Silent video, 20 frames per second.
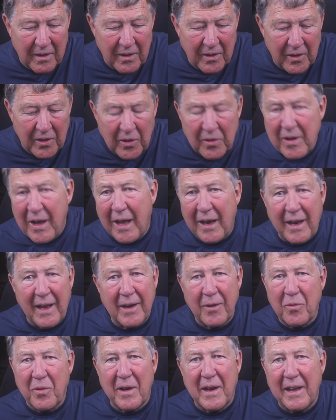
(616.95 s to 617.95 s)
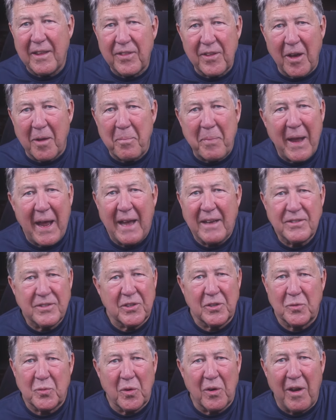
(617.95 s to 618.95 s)
you're not like what I thought
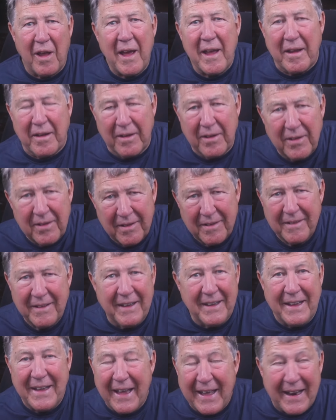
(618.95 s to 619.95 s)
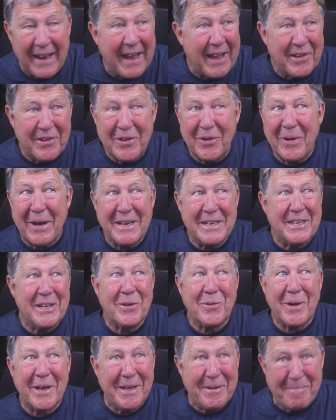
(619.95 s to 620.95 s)
pastors were like." and I had no
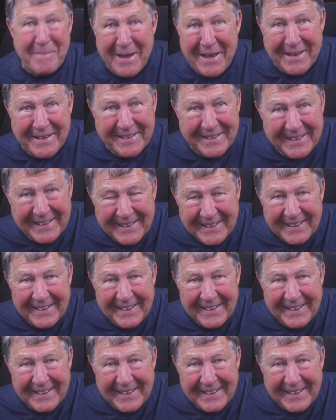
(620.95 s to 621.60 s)
idea what he meant.